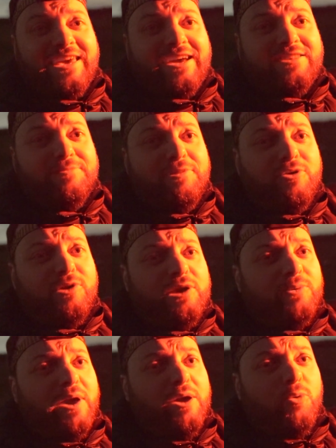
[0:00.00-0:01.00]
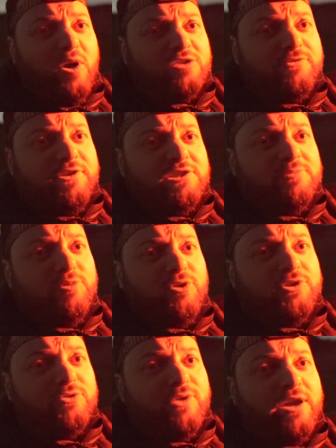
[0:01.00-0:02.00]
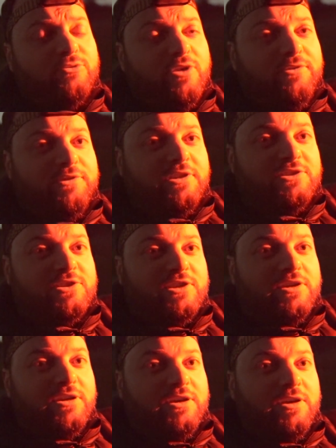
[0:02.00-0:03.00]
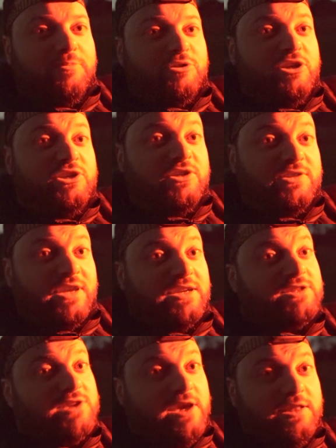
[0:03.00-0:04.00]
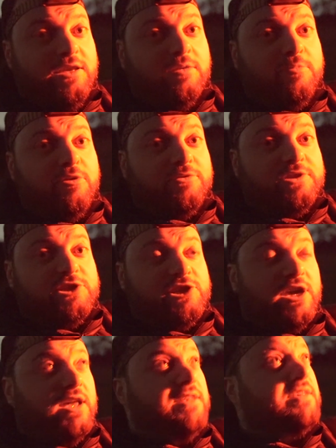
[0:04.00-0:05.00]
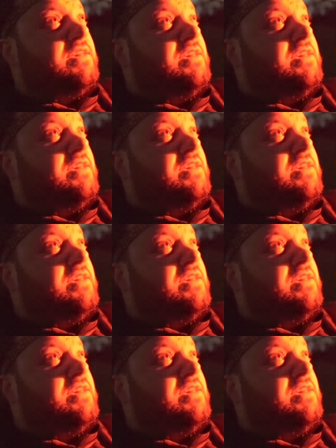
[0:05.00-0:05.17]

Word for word: yeah, the Milky Way was visible, the Great Rift. It's uh, positioned exactly above the shed.